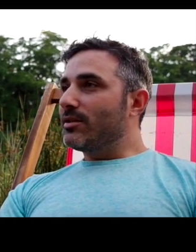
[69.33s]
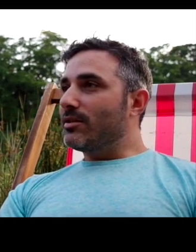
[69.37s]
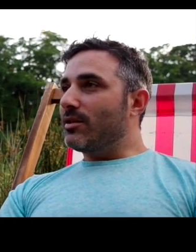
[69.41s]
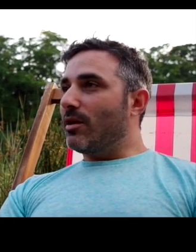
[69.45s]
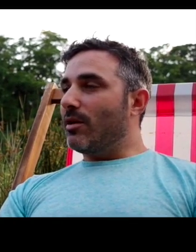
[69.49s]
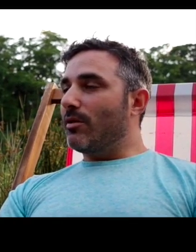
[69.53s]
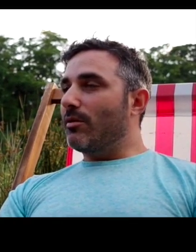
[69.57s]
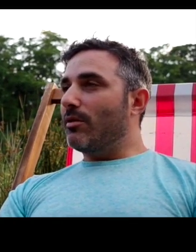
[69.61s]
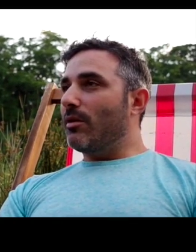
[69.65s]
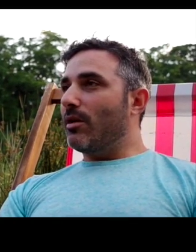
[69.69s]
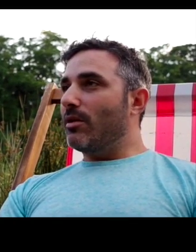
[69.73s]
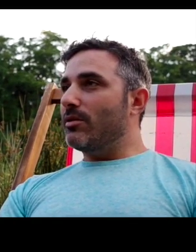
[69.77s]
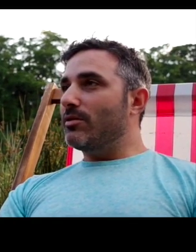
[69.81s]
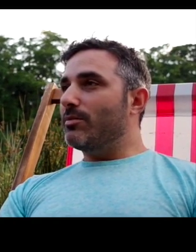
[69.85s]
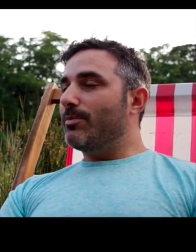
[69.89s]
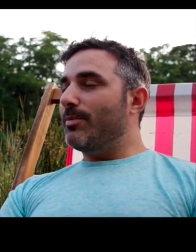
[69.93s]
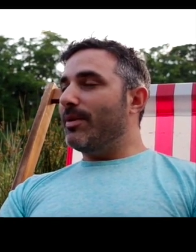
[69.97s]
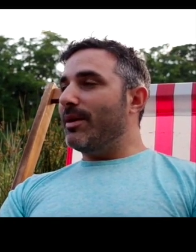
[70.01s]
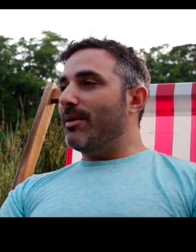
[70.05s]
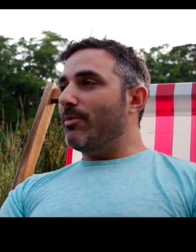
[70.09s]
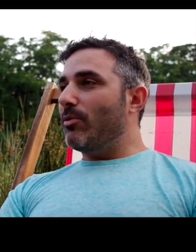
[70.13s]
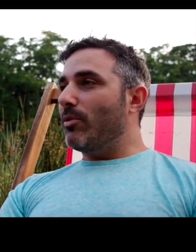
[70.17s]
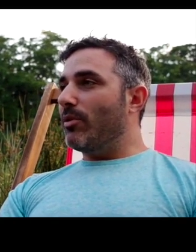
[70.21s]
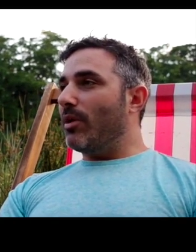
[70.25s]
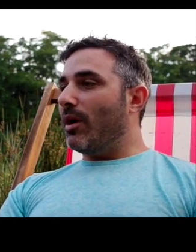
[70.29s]
So those
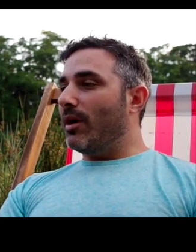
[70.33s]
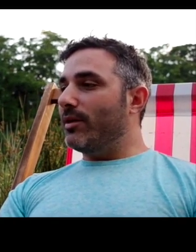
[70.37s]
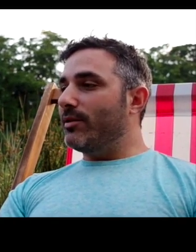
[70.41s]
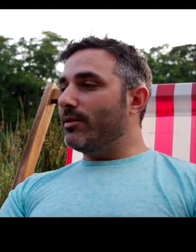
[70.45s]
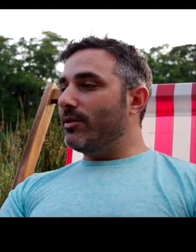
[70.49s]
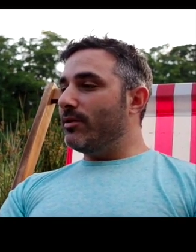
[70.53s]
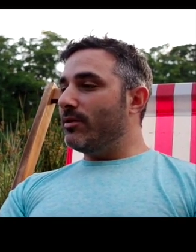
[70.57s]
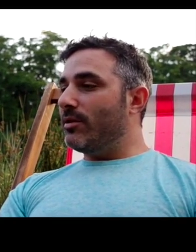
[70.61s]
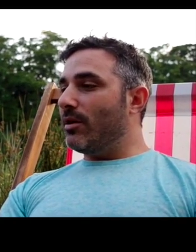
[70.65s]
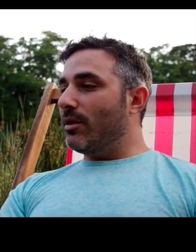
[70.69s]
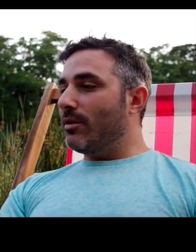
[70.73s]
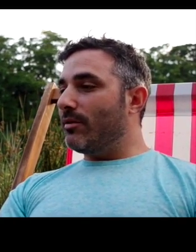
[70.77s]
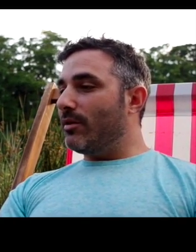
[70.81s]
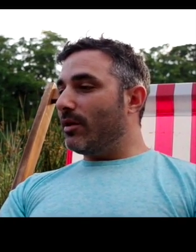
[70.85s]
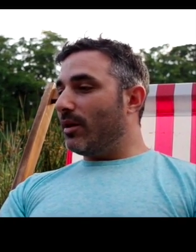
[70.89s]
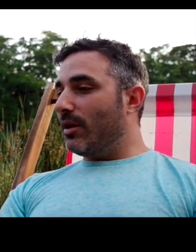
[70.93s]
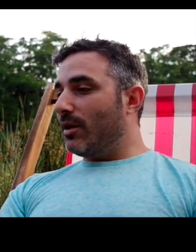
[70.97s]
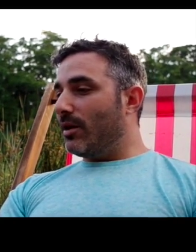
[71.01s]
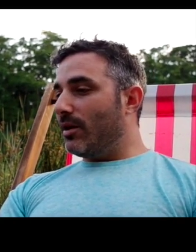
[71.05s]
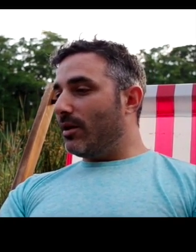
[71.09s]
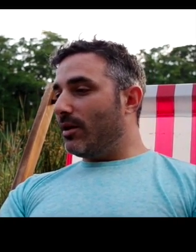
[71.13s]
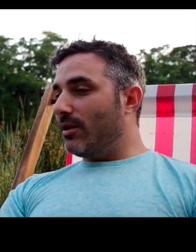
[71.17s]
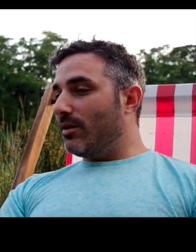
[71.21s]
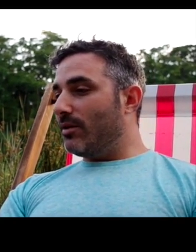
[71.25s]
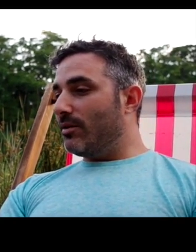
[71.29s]
people that I do know
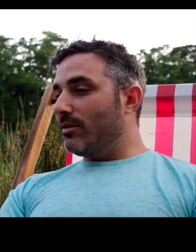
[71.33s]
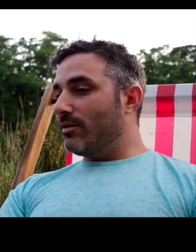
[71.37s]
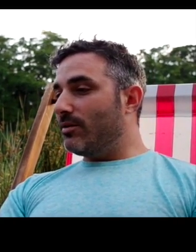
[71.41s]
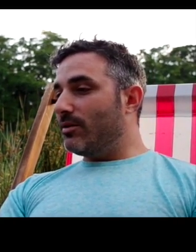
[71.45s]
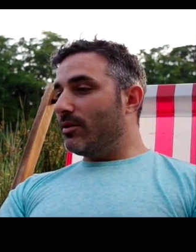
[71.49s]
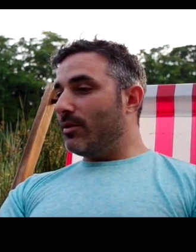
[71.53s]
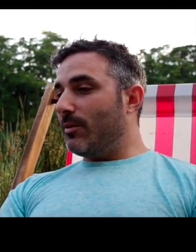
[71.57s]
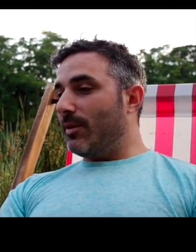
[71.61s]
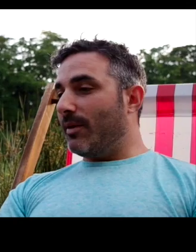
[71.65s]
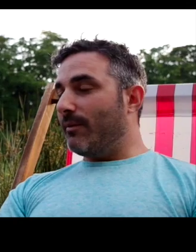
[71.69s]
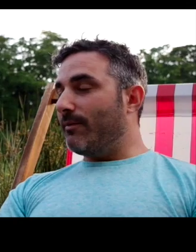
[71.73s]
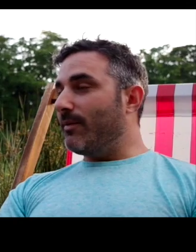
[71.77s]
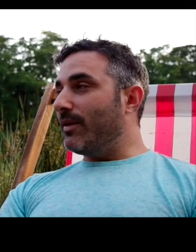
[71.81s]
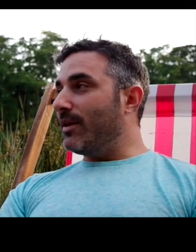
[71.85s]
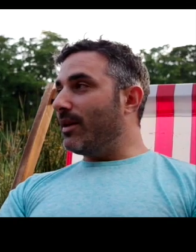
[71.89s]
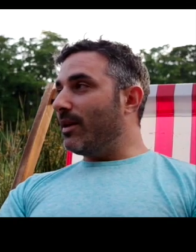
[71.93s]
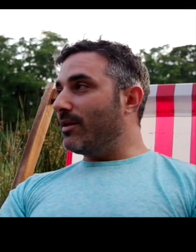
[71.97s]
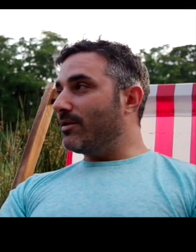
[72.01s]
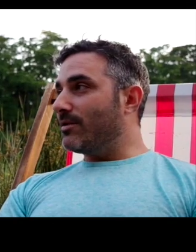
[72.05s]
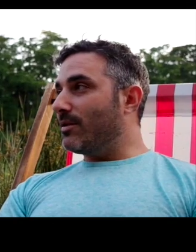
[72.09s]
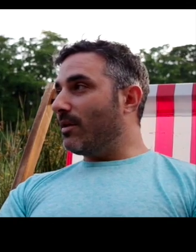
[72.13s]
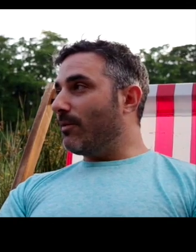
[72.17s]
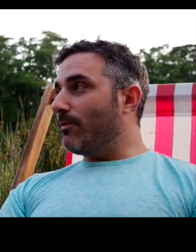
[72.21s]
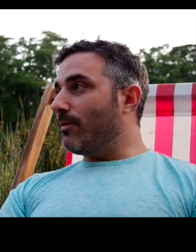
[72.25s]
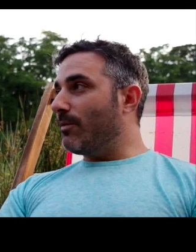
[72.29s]
that are doing
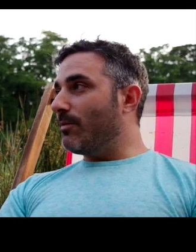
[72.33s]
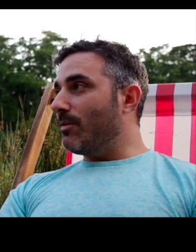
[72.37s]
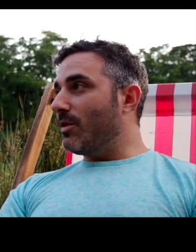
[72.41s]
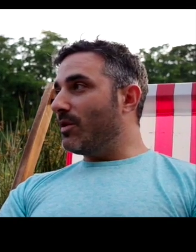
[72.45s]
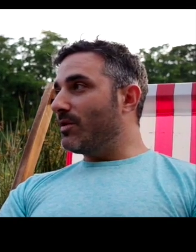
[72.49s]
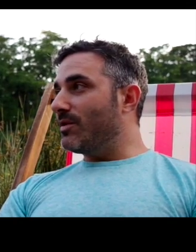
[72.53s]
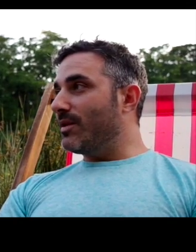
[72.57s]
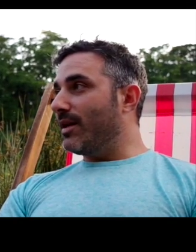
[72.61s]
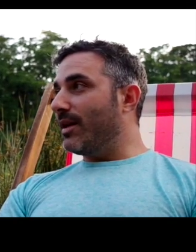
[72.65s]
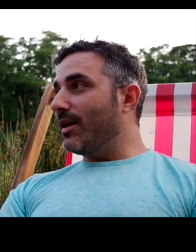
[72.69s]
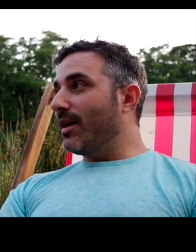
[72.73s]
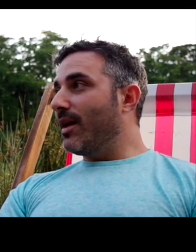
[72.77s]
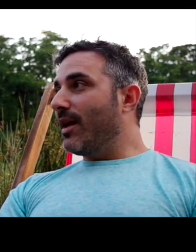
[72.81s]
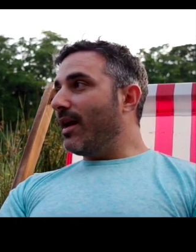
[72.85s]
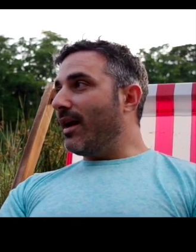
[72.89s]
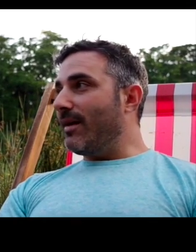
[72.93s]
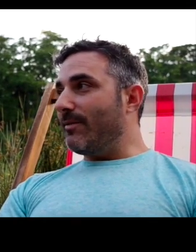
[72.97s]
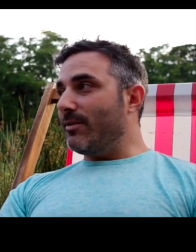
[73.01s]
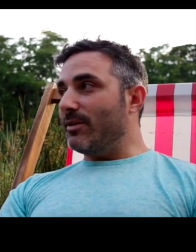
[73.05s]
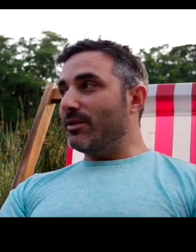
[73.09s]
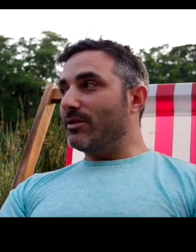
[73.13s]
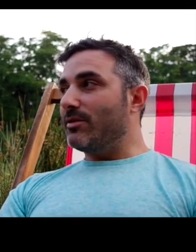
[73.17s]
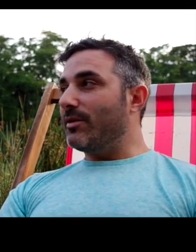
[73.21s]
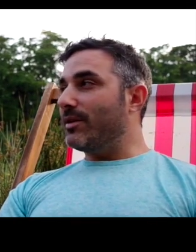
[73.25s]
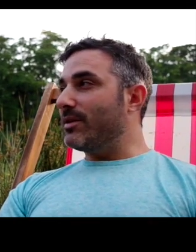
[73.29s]
video stuff for music,
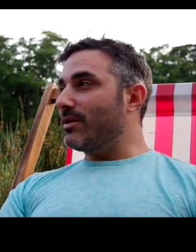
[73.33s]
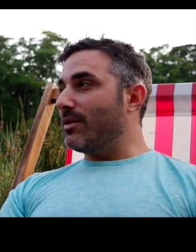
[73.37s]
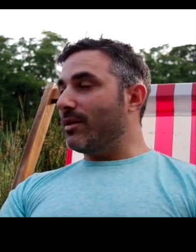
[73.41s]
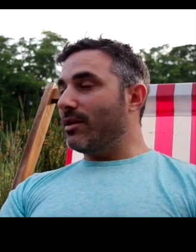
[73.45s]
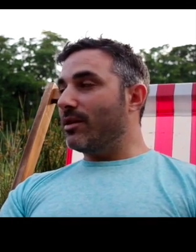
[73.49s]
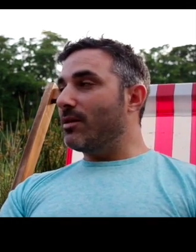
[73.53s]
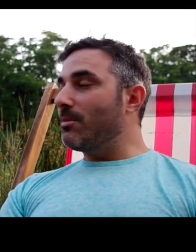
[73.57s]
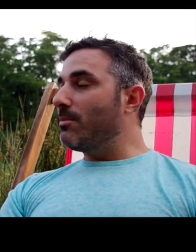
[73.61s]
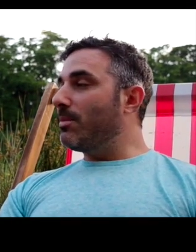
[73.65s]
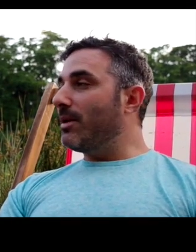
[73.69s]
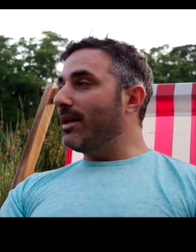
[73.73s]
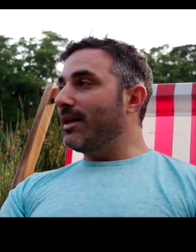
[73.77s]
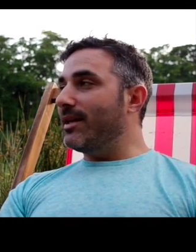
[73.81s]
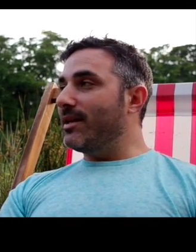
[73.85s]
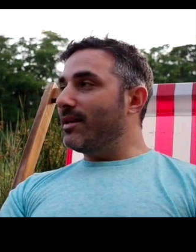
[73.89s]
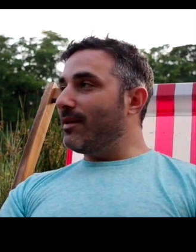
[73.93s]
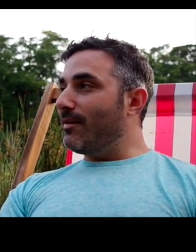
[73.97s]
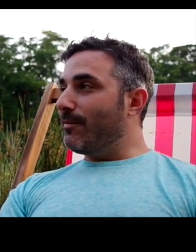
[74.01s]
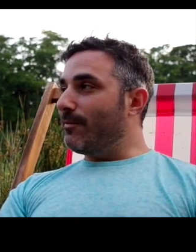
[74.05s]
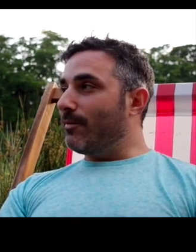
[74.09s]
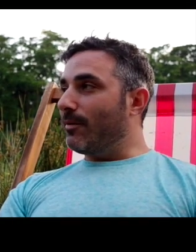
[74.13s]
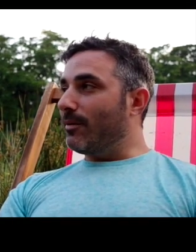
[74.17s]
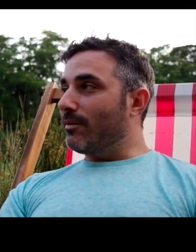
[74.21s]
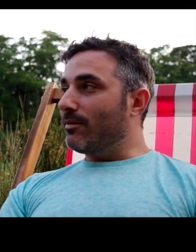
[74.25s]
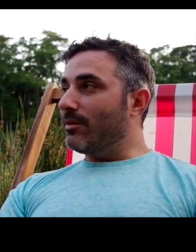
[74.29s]
everyone's doing something completely
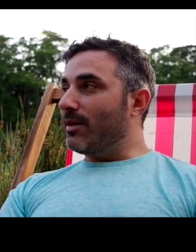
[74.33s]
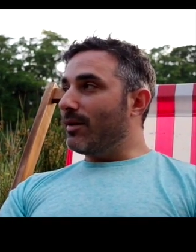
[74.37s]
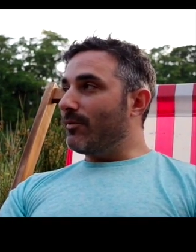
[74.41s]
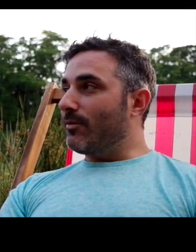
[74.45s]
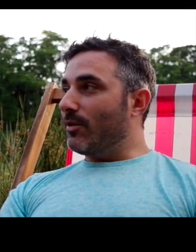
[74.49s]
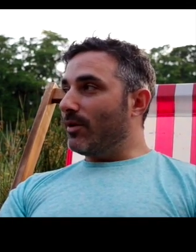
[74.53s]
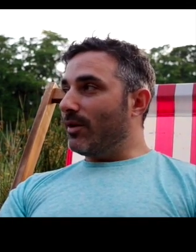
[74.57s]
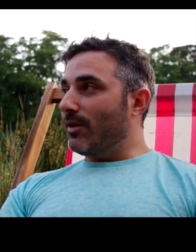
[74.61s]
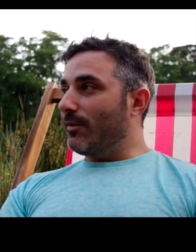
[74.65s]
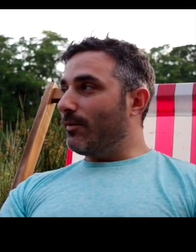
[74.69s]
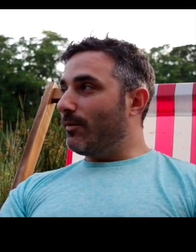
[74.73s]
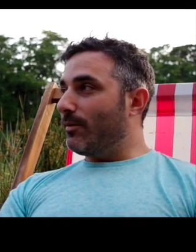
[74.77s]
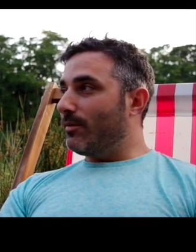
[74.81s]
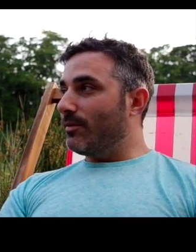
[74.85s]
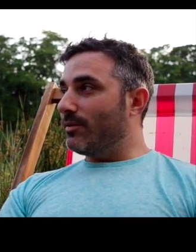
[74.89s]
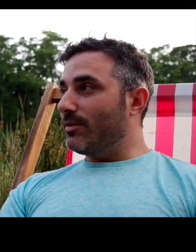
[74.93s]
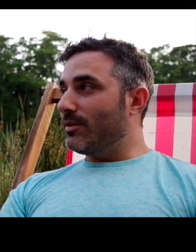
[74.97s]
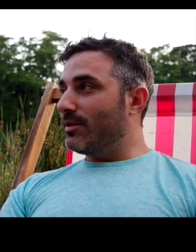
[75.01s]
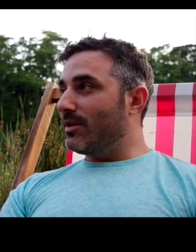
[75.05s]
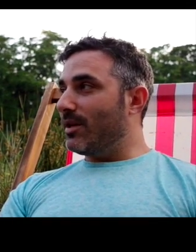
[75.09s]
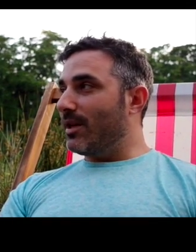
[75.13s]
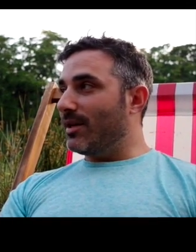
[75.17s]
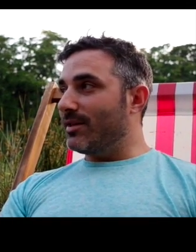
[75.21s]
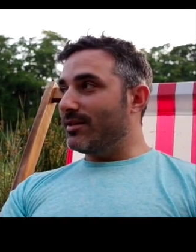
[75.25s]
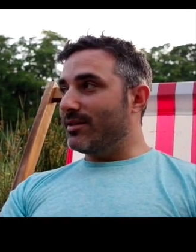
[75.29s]
different. They've got
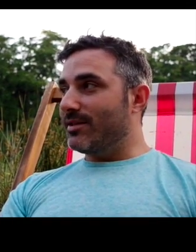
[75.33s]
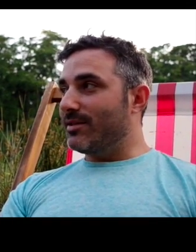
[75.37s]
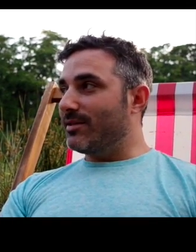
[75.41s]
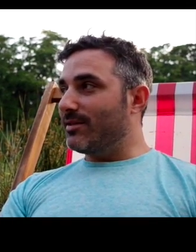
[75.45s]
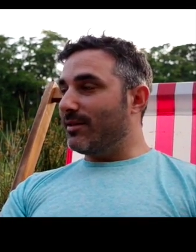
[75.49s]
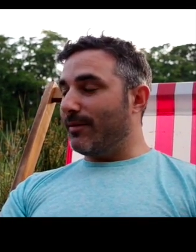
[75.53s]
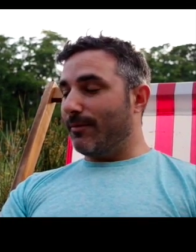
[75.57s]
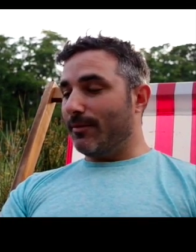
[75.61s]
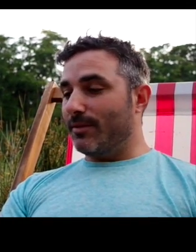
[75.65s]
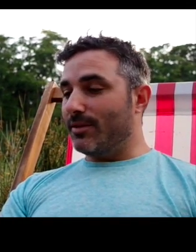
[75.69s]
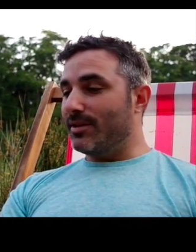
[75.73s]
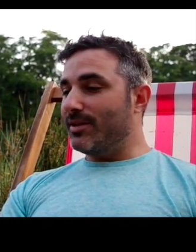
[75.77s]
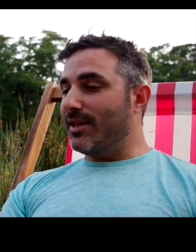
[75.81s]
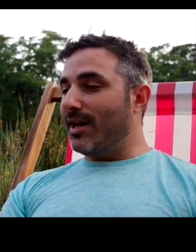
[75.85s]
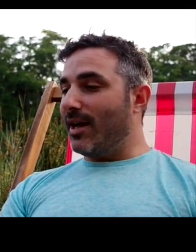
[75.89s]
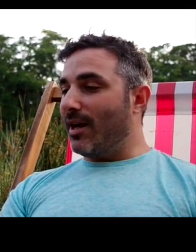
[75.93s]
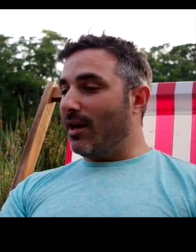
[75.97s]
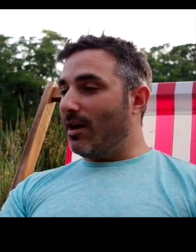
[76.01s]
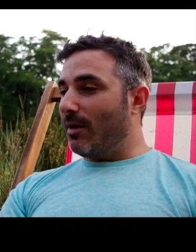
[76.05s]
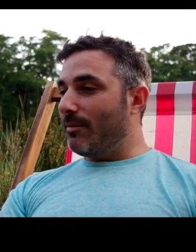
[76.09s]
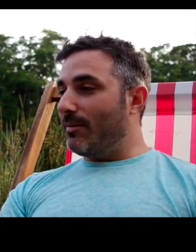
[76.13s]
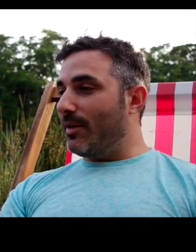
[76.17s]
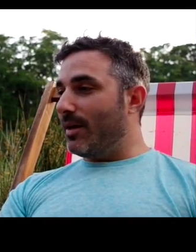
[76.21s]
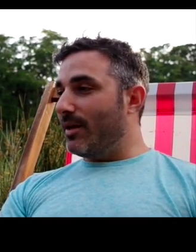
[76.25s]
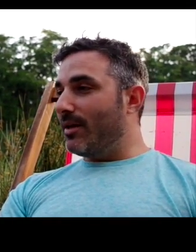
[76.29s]
a different
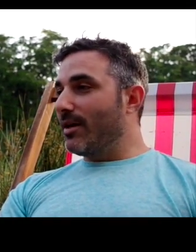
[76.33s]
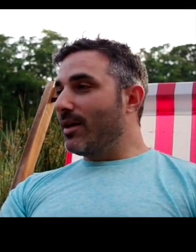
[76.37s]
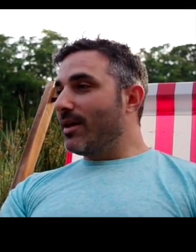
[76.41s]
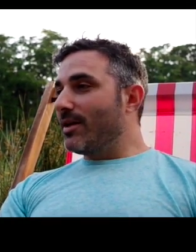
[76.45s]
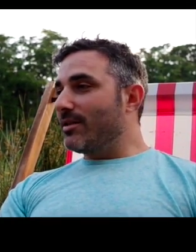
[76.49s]
setup that